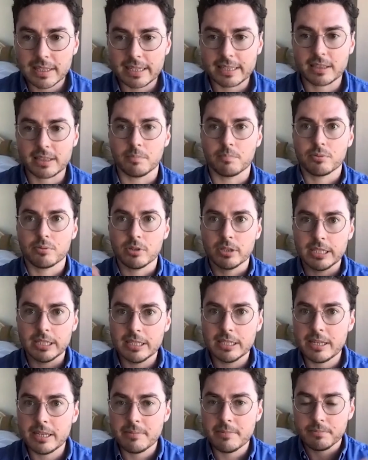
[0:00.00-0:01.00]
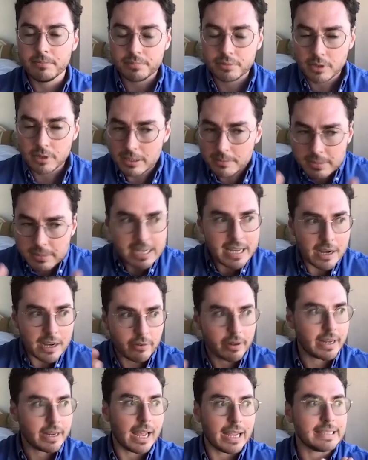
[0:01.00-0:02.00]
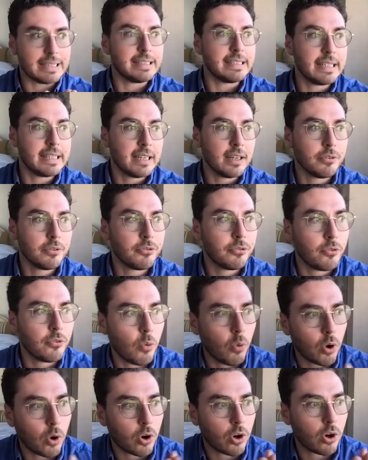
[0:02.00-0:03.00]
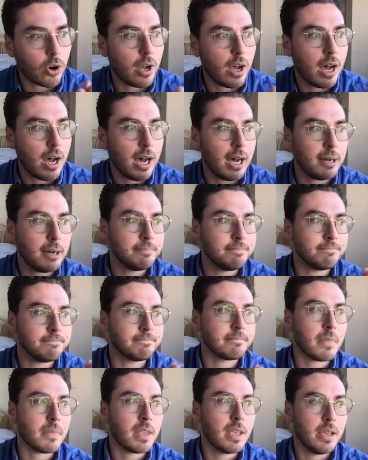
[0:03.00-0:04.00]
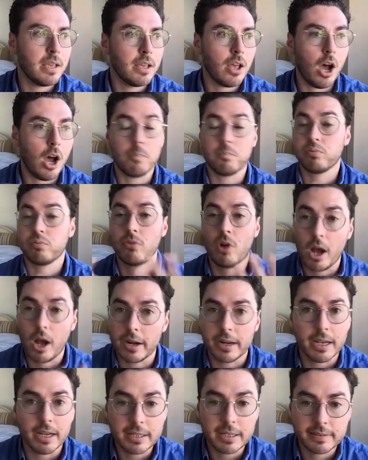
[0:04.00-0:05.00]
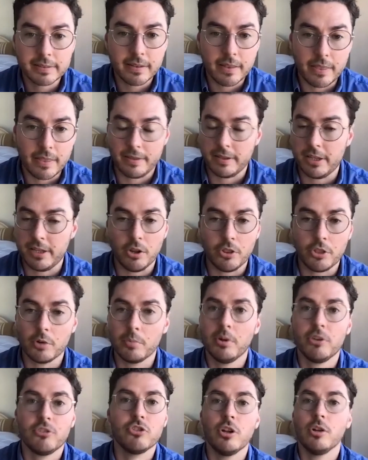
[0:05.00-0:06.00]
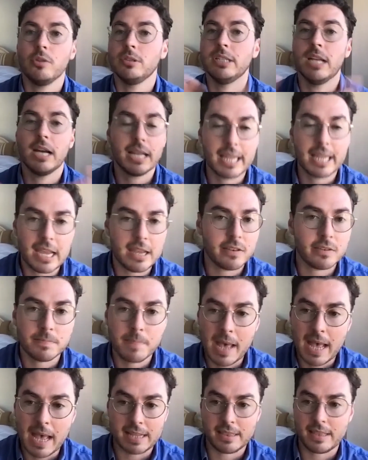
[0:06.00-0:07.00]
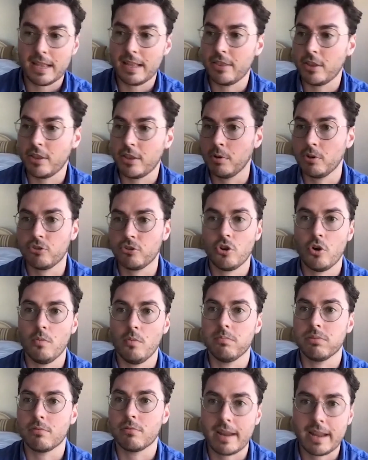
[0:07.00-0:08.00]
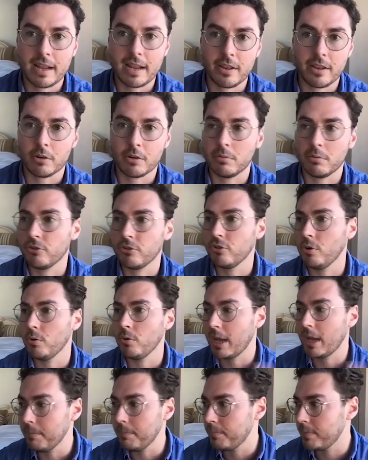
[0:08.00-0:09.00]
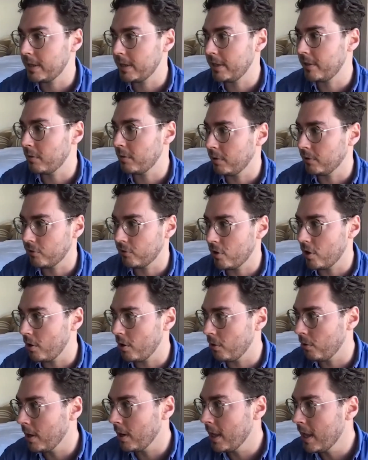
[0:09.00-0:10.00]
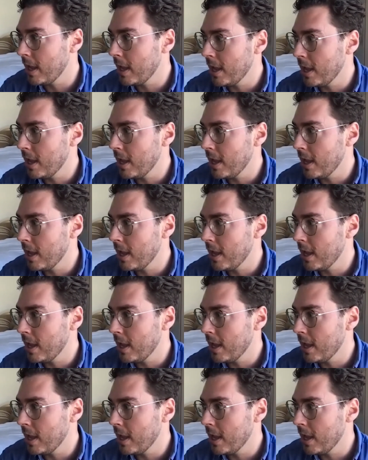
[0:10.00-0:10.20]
like the preliminary idea for a product. There was no NutKase back then. There was no brand. There was no company. There was no